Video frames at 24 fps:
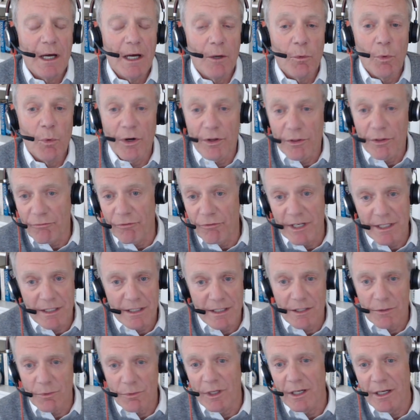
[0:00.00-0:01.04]
Uh, one of the
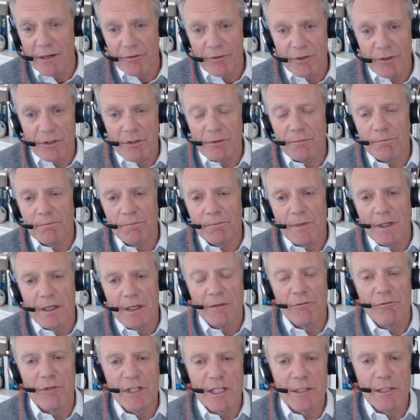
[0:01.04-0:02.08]
reasons why I've got a,
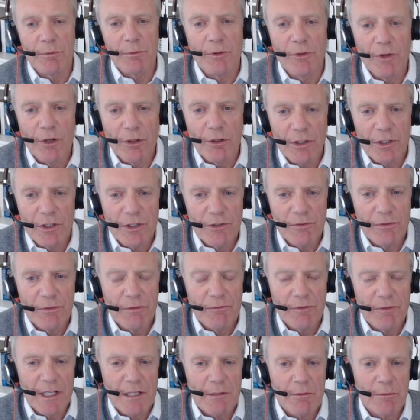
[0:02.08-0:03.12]
a, reasonable knowledge of
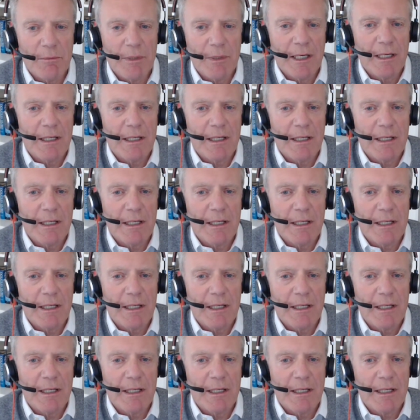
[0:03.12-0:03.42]
investment